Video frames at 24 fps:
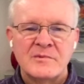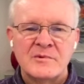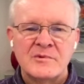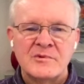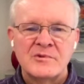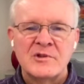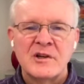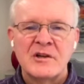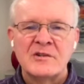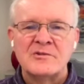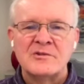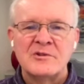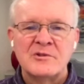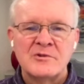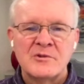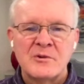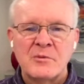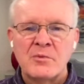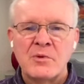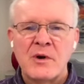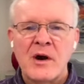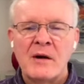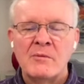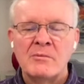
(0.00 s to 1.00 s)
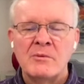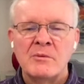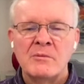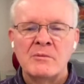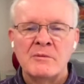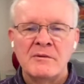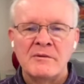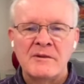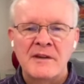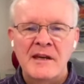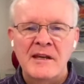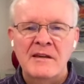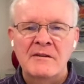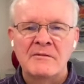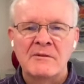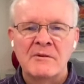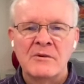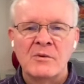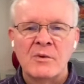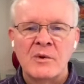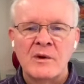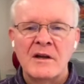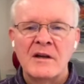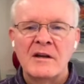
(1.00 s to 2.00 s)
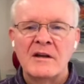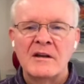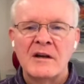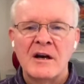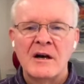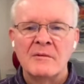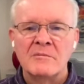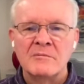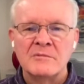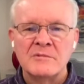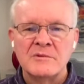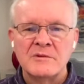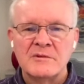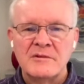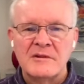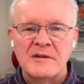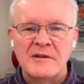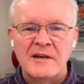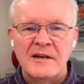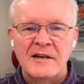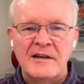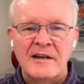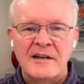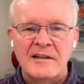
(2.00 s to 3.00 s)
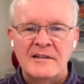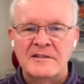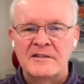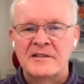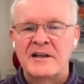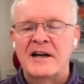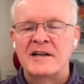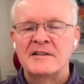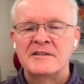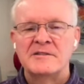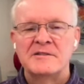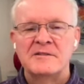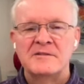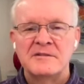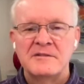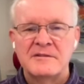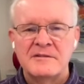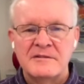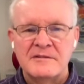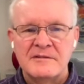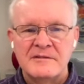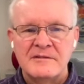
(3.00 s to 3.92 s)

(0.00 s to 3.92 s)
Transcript: Such is the problem of evil when it comes and entices,